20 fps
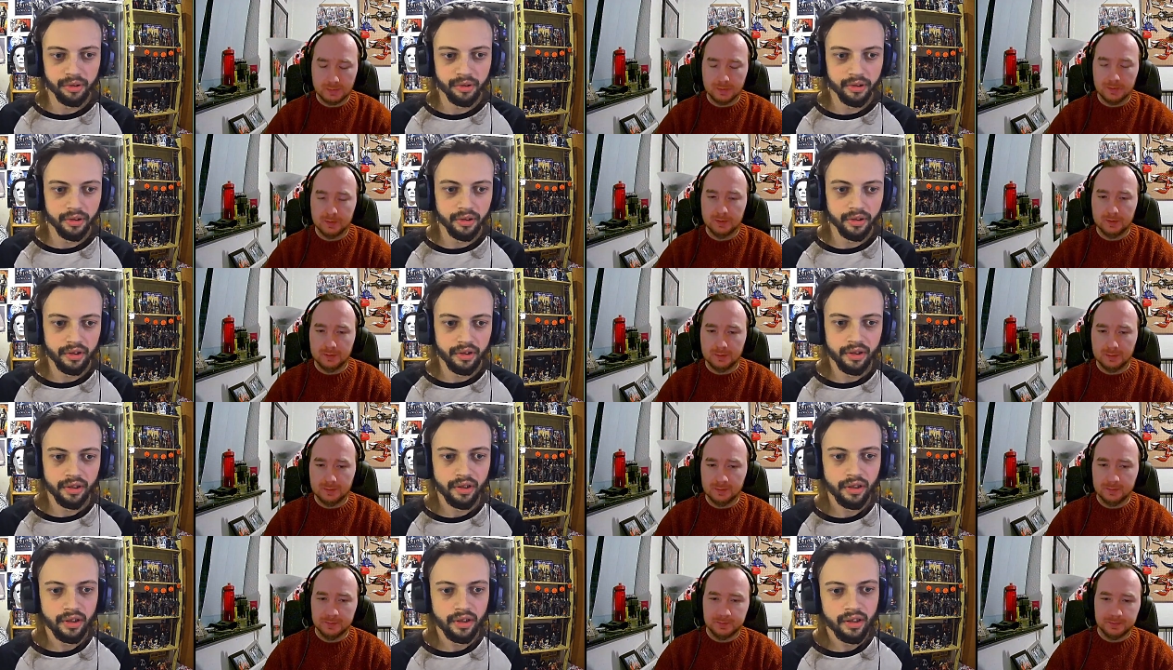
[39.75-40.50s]
Speaker 1: But
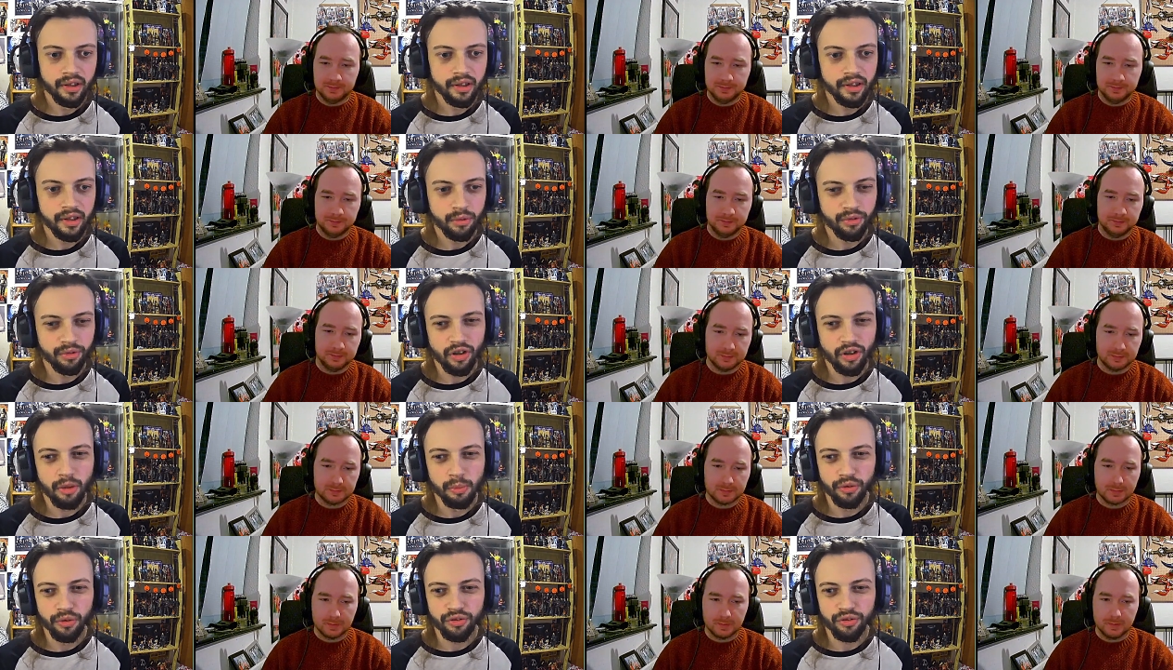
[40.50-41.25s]
there was
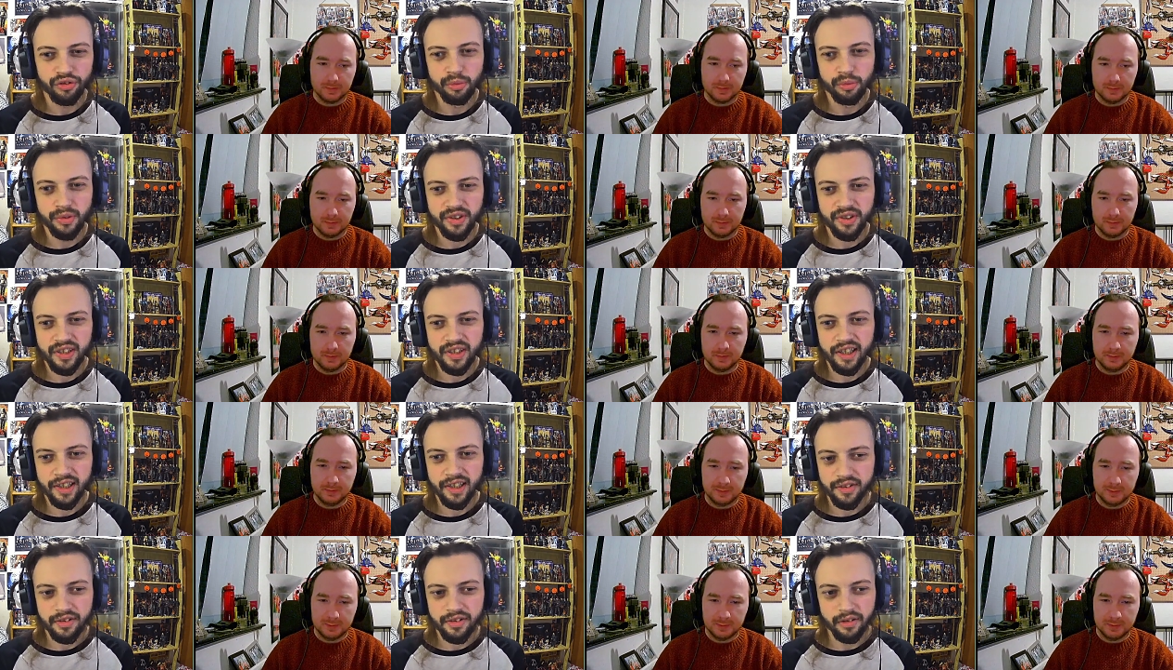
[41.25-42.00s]
a lot more
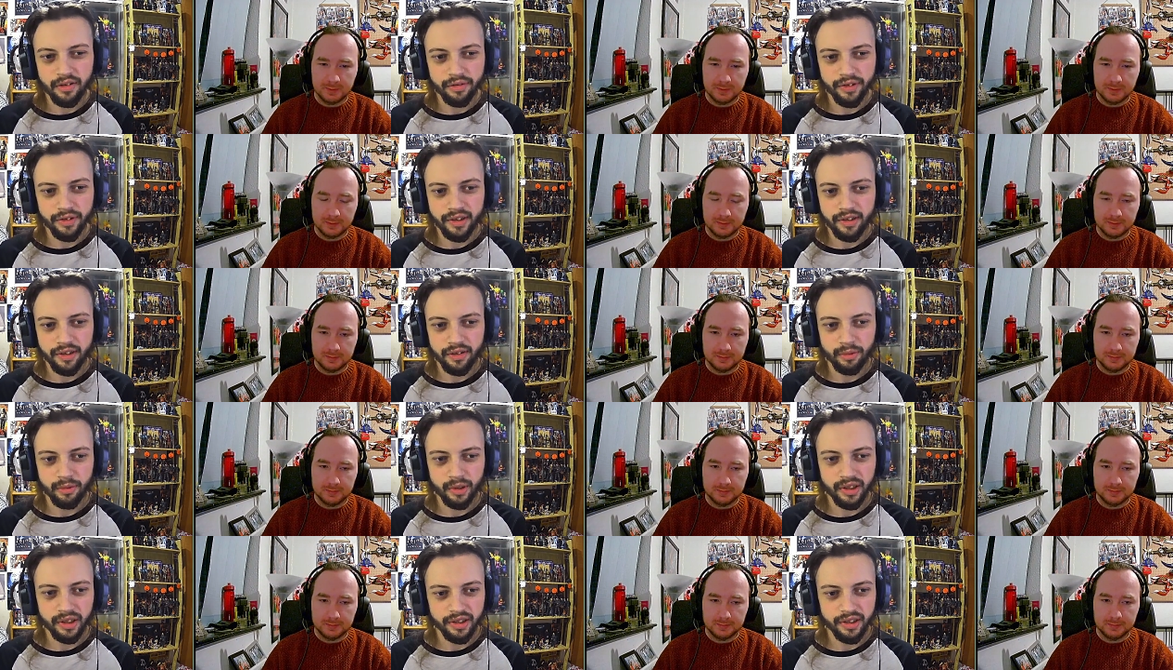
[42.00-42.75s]
suicide stuff in it
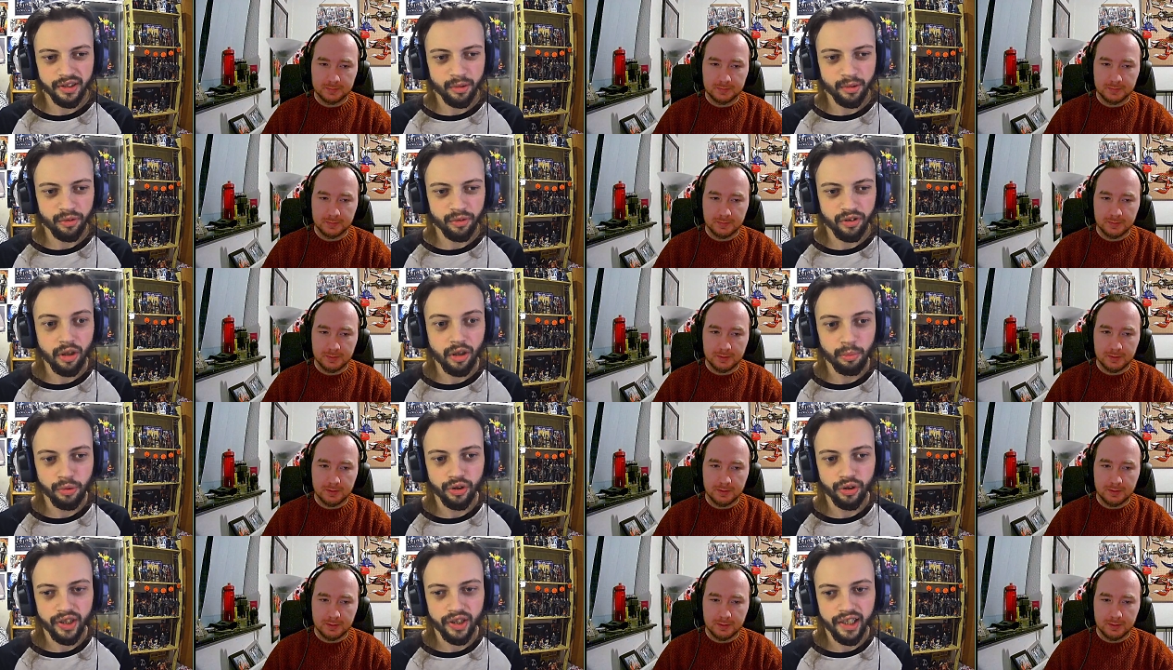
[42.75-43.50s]
as well, and it was a
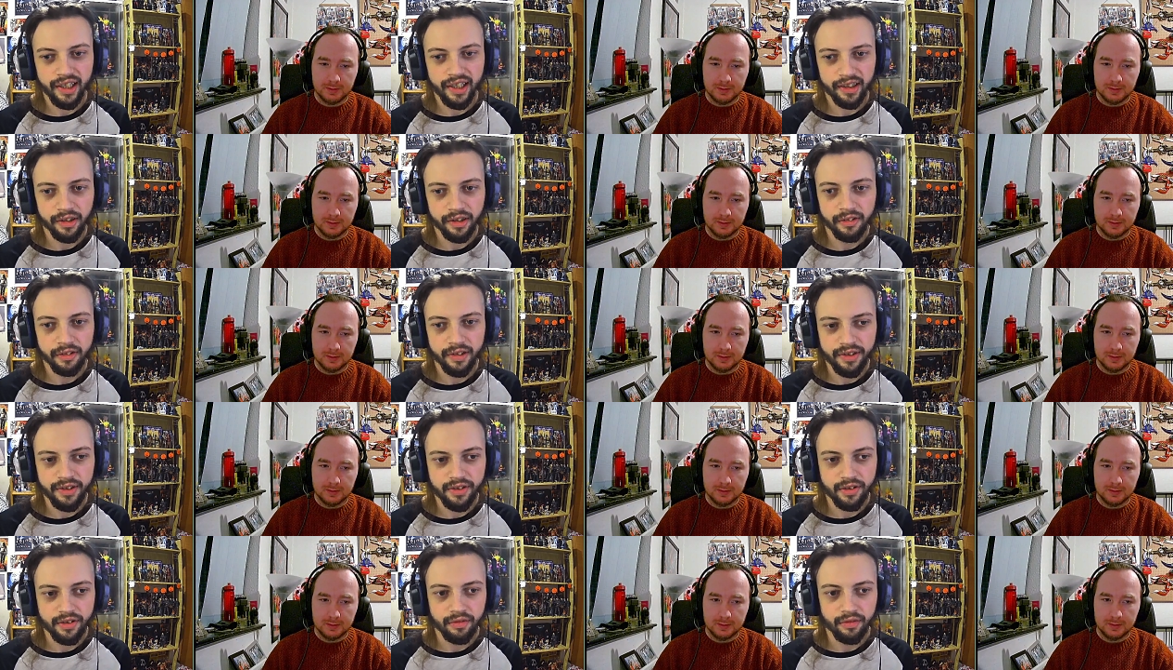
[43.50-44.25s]
lot more darker
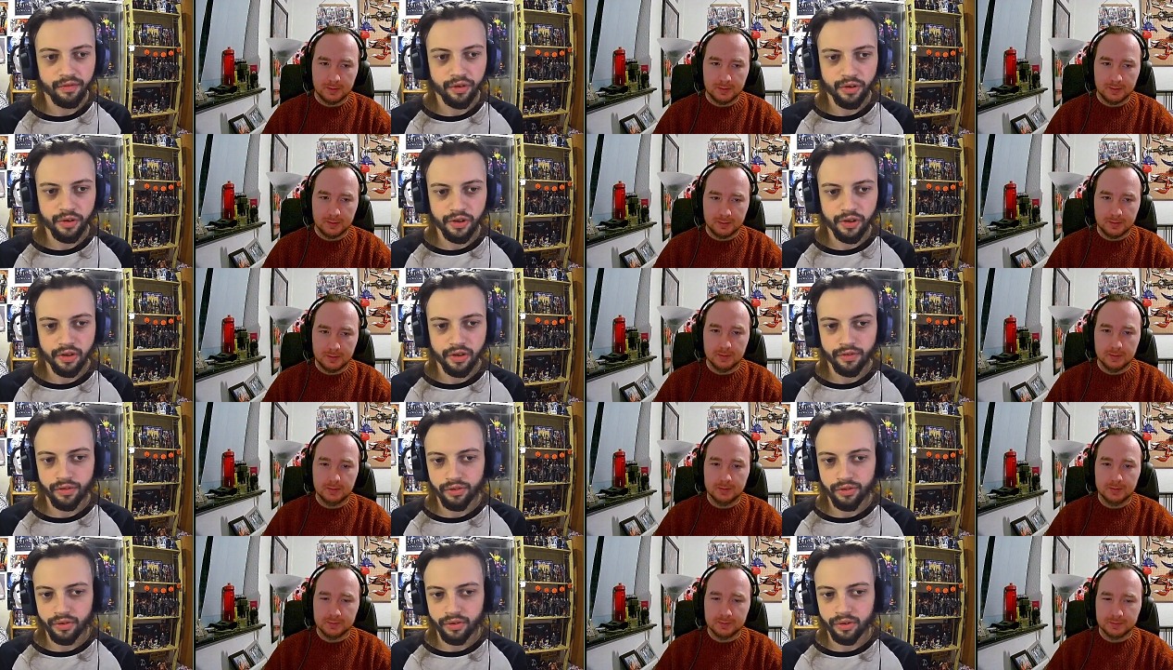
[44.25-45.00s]
his version
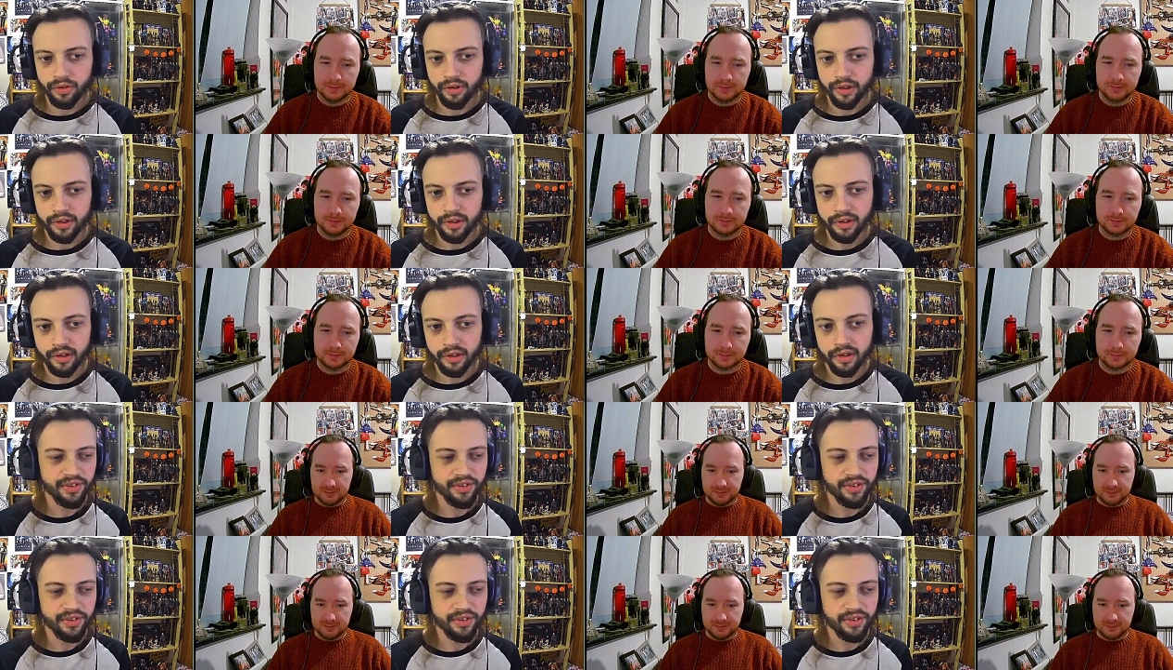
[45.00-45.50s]
of the story.